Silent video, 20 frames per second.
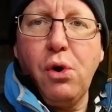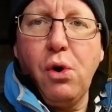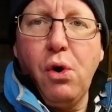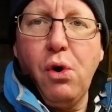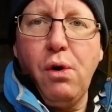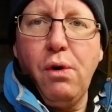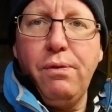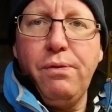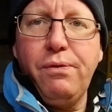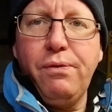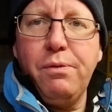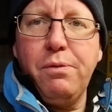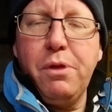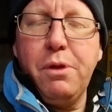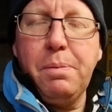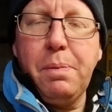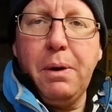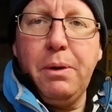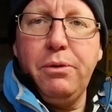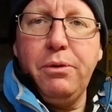of
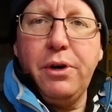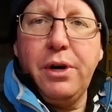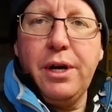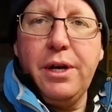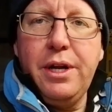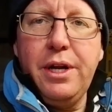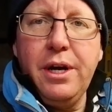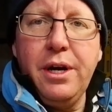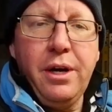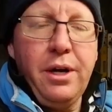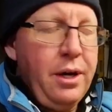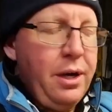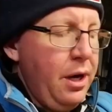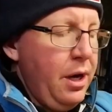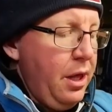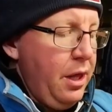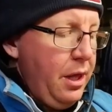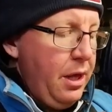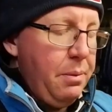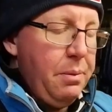the powder in there,
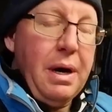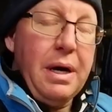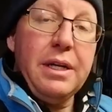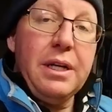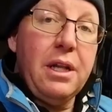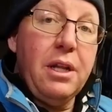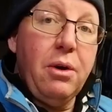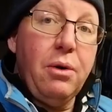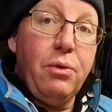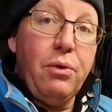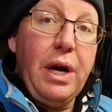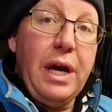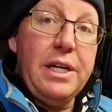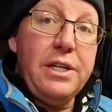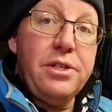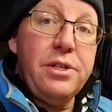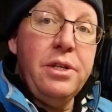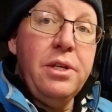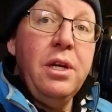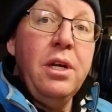then we add a little
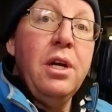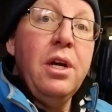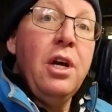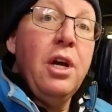resin,